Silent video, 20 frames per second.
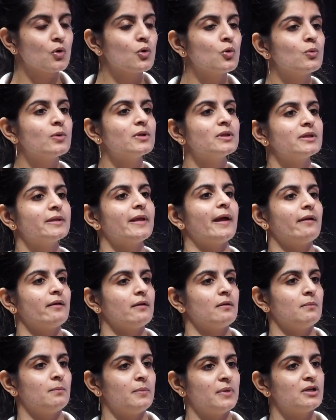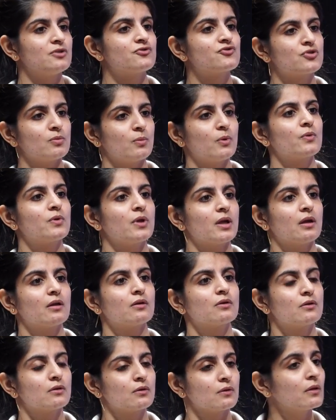who will then be distributing
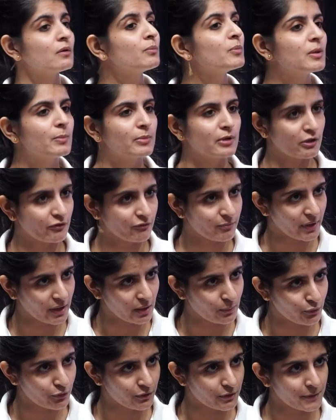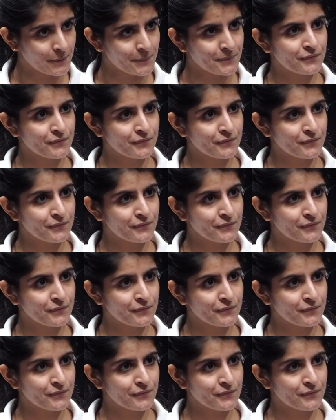it to the people of Manipur.